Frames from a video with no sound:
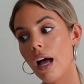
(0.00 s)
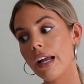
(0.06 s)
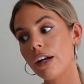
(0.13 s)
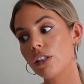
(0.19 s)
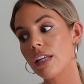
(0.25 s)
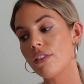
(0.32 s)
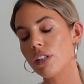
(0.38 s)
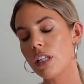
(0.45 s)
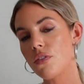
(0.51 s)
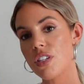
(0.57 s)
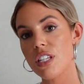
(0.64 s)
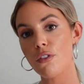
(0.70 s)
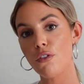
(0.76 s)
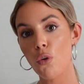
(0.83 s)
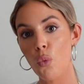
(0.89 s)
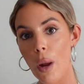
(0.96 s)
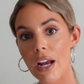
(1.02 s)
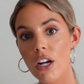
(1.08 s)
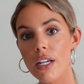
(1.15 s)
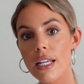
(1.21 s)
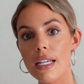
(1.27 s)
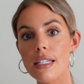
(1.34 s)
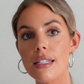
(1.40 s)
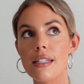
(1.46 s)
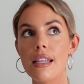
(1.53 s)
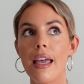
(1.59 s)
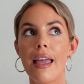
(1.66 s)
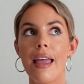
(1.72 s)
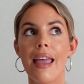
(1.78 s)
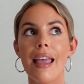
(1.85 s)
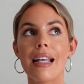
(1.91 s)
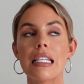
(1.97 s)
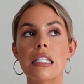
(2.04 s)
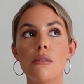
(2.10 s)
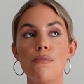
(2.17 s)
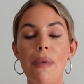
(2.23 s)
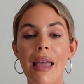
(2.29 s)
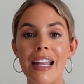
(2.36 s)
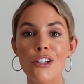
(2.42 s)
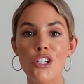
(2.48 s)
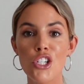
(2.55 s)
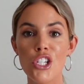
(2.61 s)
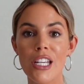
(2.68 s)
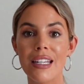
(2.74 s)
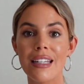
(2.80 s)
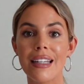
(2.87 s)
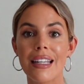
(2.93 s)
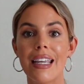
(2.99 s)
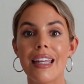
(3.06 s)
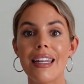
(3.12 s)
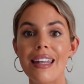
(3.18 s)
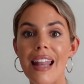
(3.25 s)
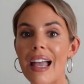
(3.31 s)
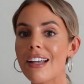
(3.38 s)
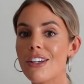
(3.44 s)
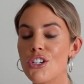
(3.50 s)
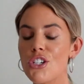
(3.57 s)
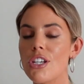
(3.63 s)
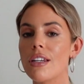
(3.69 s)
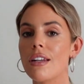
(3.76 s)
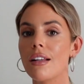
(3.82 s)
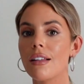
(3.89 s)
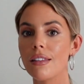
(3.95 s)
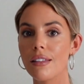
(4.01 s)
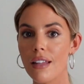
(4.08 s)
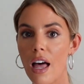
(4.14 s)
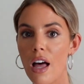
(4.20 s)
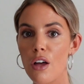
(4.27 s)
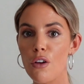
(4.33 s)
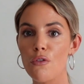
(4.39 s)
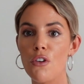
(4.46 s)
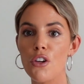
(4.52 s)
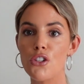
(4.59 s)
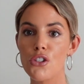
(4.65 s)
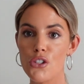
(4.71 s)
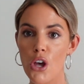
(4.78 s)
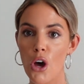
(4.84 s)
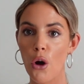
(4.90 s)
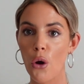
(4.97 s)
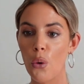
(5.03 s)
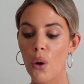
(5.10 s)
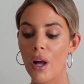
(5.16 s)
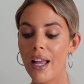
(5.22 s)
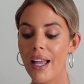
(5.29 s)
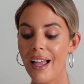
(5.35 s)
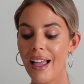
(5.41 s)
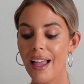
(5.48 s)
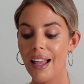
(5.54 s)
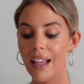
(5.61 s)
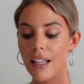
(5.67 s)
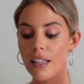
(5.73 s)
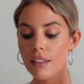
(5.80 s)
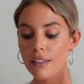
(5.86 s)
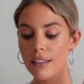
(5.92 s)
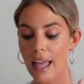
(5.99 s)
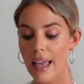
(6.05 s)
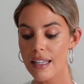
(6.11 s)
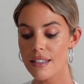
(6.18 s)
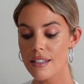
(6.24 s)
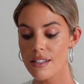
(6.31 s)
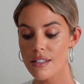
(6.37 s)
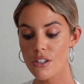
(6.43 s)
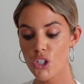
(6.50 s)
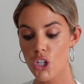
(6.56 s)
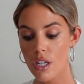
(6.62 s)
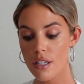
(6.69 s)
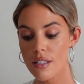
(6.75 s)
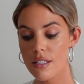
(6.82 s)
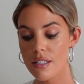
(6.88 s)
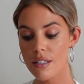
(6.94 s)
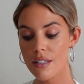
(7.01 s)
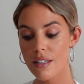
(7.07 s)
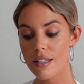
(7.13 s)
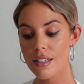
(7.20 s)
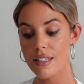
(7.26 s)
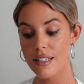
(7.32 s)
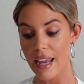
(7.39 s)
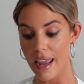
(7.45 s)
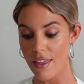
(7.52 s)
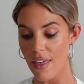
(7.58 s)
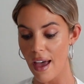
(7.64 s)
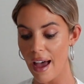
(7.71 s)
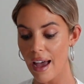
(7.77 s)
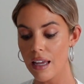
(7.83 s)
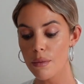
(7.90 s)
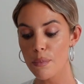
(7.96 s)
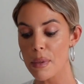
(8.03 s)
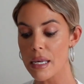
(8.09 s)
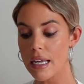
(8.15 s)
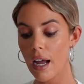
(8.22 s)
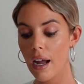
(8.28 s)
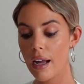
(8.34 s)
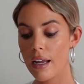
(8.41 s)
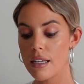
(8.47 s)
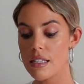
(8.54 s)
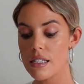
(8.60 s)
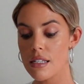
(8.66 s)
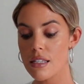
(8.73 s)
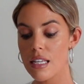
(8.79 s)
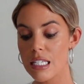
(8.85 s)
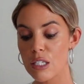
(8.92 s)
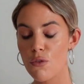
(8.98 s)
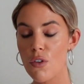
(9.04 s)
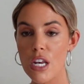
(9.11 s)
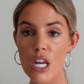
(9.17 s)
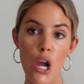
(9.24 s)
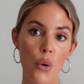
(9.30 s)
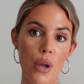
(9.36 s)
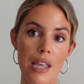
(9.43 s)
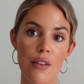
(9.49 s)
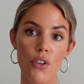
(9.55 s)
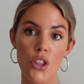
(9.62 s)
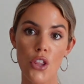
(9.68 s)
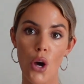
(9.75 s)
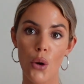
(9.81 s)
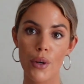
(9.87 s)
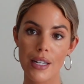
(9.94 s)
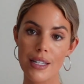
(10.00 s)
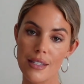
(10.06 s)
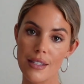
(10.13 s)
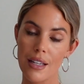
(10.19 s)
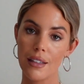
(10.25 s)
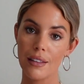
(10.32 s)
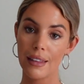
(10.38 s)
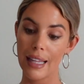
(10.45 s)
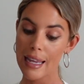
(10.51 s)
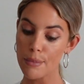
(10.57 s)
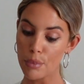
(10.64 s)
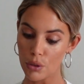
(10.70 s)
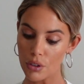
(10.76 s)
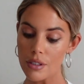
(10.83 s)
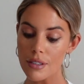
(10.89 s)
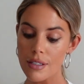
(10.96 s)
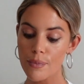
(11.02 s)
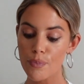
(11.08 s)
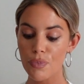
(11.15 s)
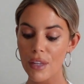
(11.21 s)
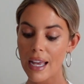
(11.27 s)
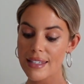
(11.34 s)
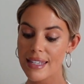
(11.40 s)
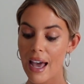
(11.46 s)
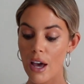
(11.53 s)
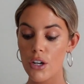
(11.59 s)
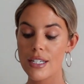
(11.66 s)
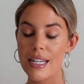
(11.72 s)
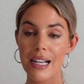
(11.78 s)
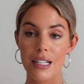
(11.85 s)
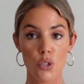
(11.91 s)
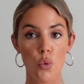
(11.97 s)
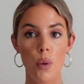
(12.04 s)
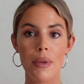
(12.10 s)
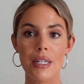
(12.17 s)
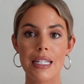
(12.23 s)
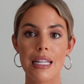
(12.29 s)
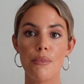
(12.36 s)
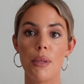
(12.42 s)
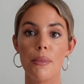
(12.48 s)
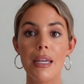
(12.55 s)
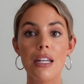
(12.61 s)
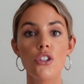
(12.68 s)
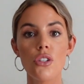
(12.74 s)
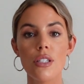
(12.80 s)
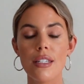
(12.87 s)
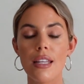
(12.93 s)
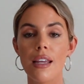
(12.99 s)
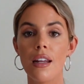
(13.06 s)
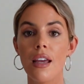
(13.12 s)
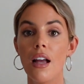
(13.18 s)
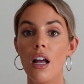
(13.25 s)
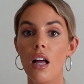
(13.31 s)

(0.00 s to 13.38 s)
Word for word: higher level of self-awareness, expansion, connection, love. So let's just say that because this video, even though it is labeled as how to text women to keep them interested,